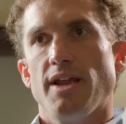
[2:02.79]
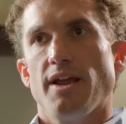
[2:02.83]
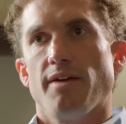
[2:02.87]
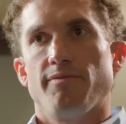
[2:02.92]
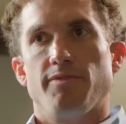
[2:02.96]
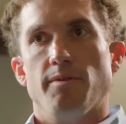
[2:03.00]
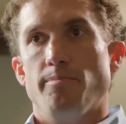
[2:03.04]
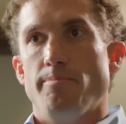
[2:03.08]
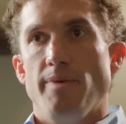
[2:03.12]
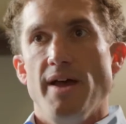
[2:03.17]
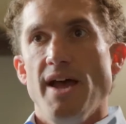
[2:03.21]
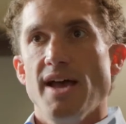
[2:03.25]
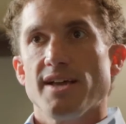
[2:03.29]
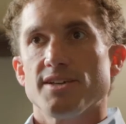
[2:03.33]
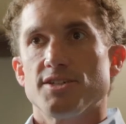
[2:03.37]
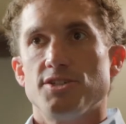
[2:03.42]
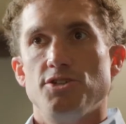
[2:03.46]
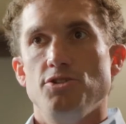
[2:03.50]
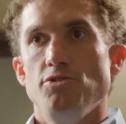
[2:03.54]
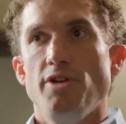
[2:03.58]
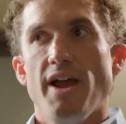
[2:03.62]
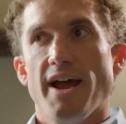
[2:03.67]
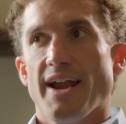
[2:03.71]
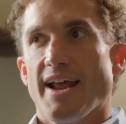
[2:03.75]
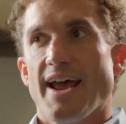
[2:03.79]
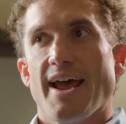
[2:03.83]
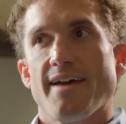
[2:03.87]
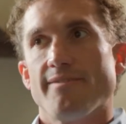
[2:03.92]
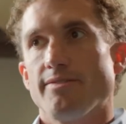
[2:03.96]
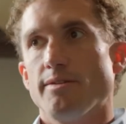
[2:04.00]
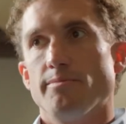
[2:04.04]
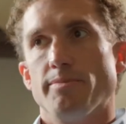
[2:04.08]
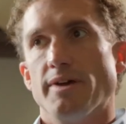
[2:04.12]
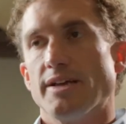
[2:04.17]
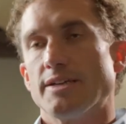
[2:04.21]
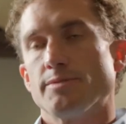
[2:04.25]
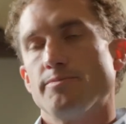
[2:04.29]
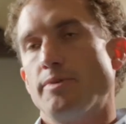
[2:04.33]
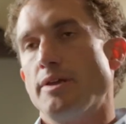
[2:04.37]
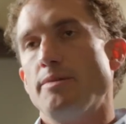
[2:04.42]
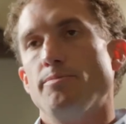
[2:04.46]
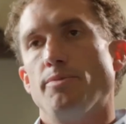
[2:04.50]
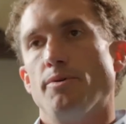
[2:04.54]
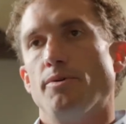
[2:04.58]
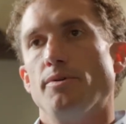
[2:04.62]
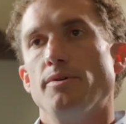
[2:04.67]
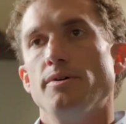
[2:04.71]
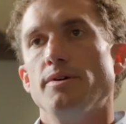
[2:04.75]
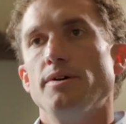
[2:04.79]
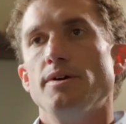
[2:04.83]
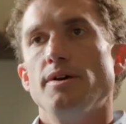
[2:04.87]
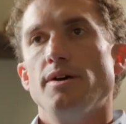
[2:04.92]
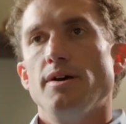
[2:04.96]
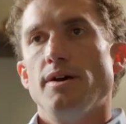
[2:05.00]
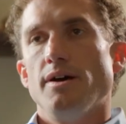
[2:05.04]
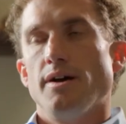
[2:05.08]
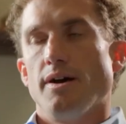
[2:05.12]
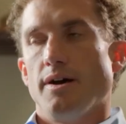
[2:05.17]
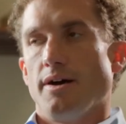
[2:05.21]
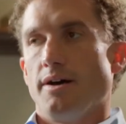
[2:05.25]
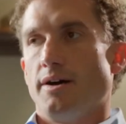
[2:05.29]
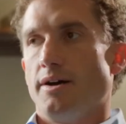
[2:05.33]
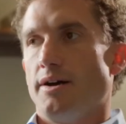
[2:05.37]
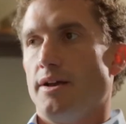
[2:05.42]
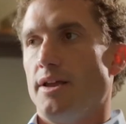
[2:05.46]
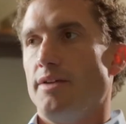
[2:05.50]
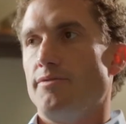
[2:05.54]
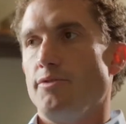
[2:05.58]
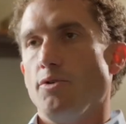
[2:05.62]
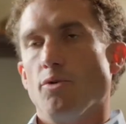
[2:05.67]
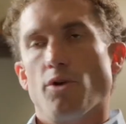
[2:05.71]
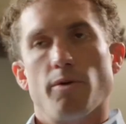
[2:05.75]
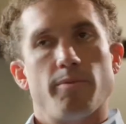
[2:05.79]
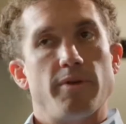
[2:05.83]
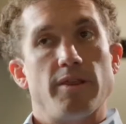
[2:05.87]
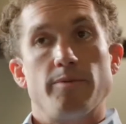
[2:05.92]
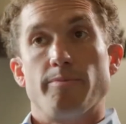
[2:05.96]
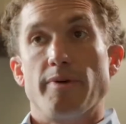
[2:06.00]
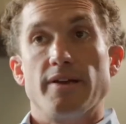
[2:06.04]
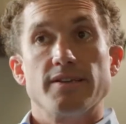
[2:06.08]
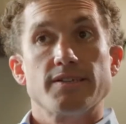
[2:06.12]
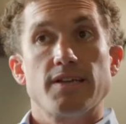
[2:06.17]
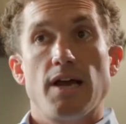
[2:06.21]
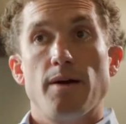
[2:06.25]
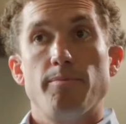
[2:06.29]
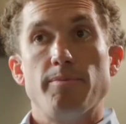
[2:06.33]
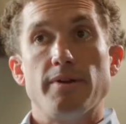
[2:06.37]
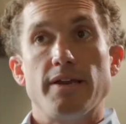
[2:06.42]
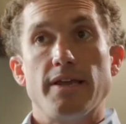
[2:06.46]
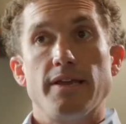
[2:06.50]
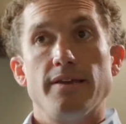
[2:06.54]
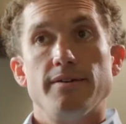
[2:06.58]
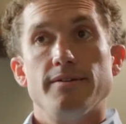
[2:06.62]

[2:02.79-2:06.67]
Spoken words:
of the best. You got to have the best people if you want to be the best company.